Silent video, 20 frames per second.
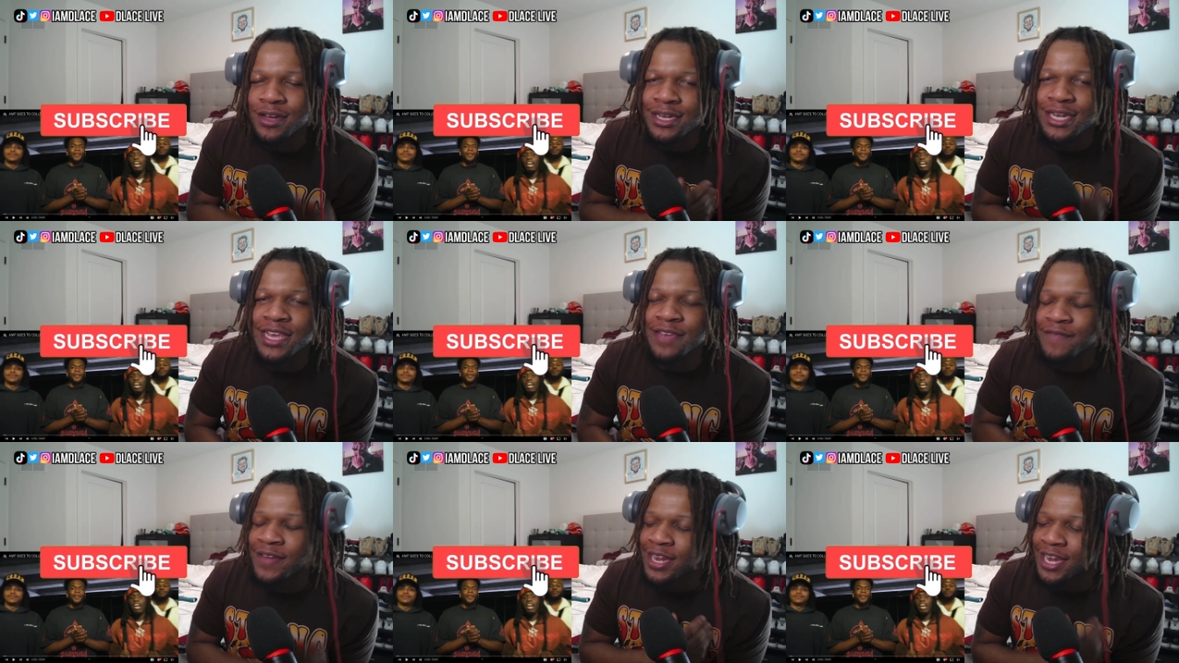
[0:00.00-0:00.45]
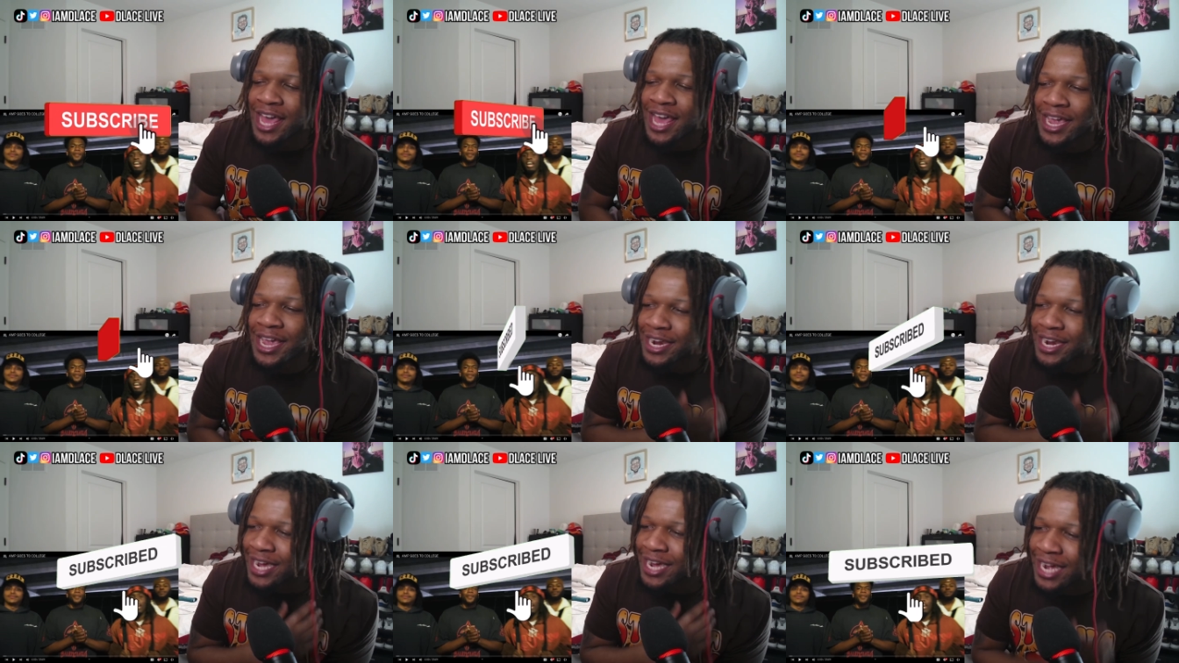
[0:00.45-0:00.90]
leave a
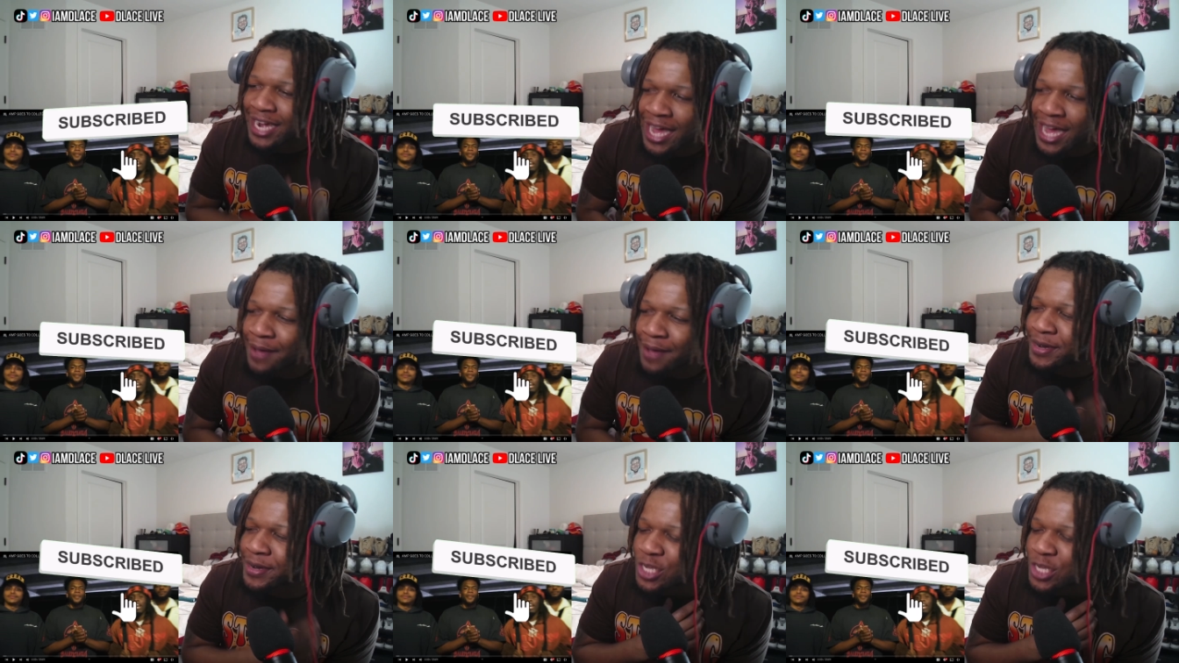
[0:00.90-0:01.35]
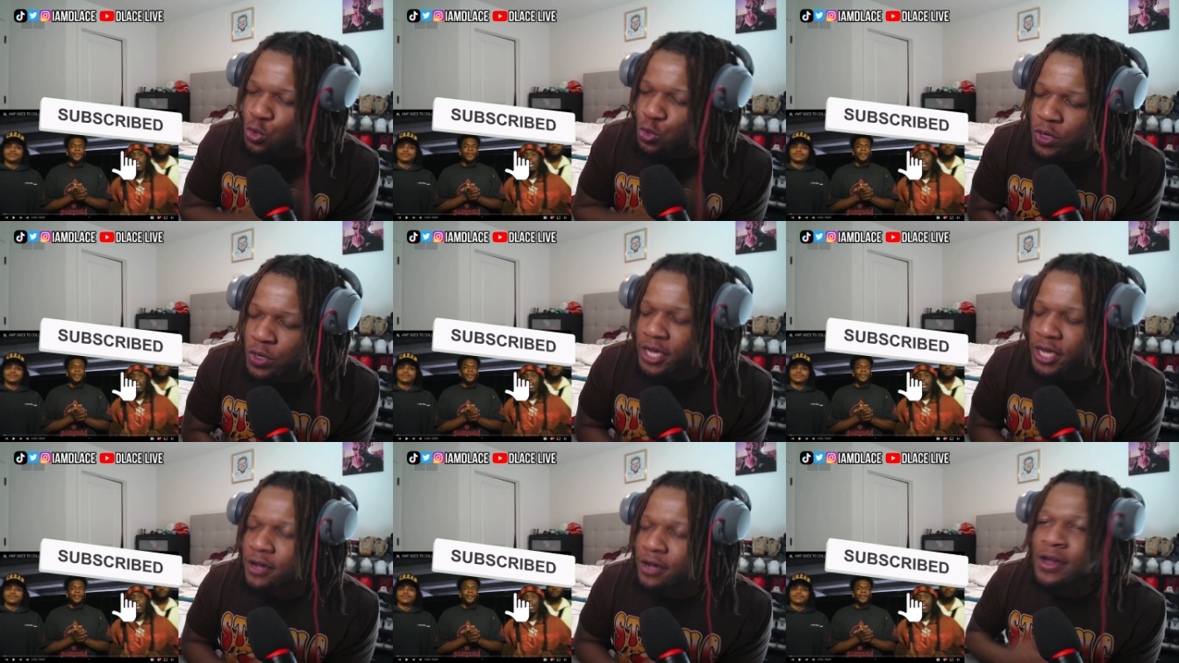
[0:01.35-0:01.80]
like and a comment as
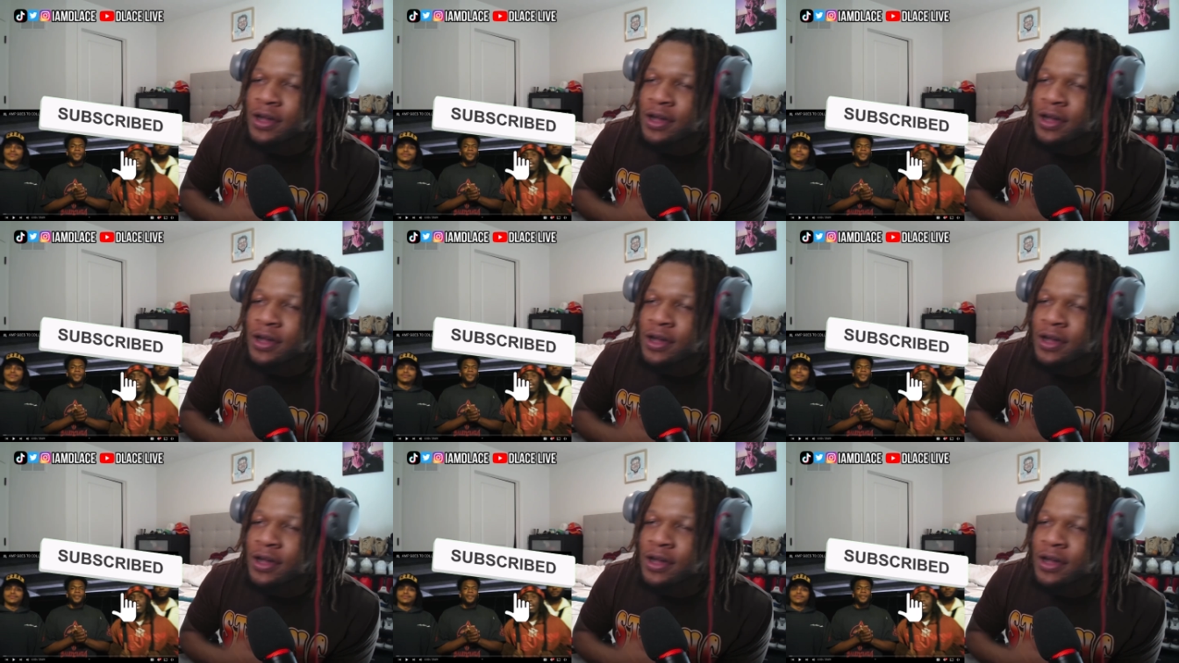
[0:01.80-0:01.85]
well.